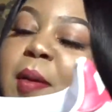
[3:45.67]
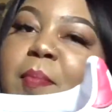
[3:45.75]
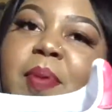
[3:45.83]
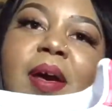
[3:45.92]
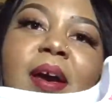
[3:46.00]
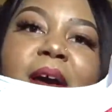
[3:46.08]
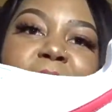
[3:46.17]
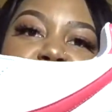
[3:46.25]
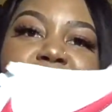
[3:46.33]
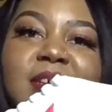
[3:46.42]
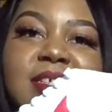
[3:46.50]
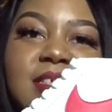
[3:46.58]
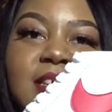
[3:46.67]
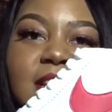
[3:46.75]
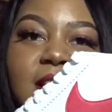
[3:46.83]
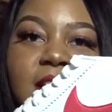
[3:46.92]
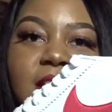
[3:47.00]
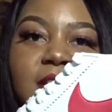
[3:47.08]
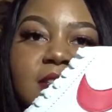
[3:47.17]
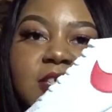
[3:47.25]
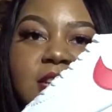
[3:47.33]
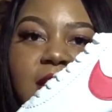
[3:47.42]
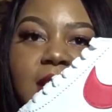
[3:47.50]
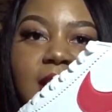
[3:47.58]
But this is the color. It's
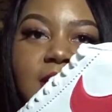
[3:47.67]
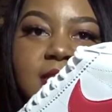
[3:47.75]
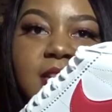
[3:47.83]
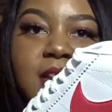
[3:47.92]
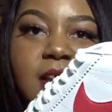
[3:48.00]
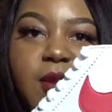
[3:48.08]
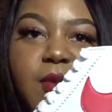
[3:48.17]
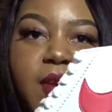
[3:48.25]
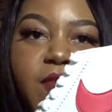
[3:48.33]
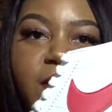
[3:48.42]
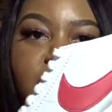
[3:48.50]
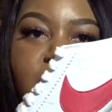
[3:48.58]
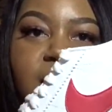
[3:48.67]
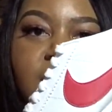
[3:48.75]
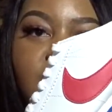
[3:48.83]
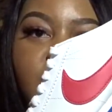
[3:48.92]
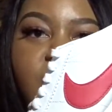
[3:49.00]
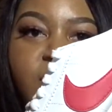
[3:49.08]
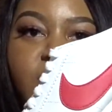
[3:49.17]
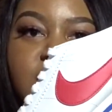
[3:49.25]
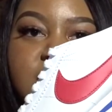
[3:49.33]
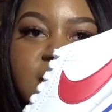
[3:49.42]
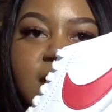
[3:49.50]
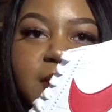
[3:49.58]
just a classic colorway from the
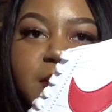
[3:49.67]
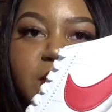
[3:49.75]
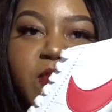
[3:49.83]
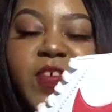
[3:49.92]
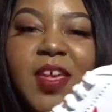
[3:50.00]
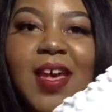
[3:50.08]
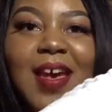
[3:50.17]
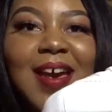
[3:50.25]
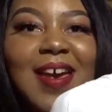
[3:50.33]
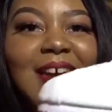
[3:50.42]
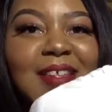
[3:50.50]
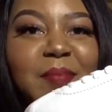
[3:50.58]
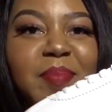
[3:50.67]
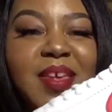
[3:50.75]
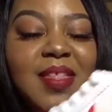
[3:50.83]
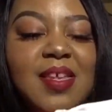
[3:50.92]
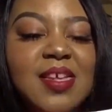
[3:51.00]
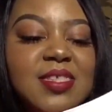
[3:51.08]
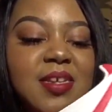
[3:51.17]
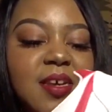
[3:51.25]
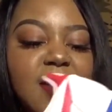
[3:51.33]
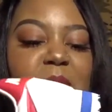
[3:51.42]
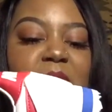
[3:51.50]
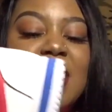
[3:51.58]
Forrest Gump movie. I had to pick these
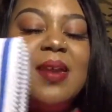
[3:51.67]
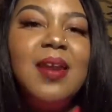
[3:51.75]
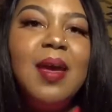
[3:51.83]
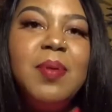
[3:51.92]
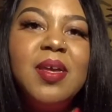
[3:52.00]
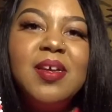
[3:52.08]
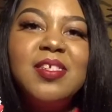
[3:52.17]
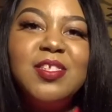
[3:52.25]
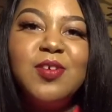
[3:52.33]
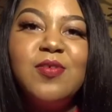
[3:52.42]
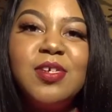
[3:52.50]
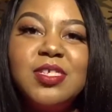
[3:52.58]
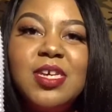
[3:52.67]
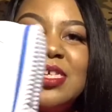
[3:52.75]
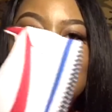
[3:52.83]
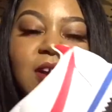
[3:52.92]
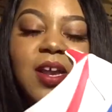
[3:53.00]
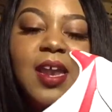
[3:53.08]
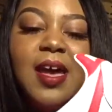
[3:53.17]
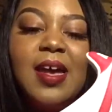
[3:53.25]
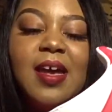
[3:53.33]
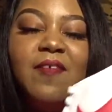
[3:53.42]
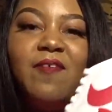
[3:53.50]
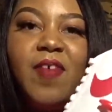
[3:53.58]
up, not because the Corsets are
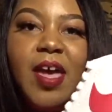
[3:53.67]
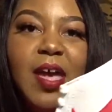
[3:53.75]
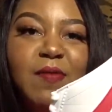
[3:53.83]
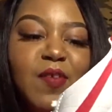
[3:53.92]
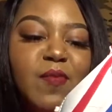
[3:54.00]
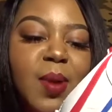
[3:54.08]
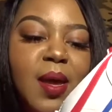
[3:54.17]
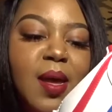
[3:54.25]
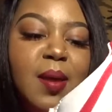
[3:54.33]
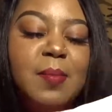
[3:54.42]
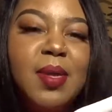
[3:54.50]
like a fave of mine,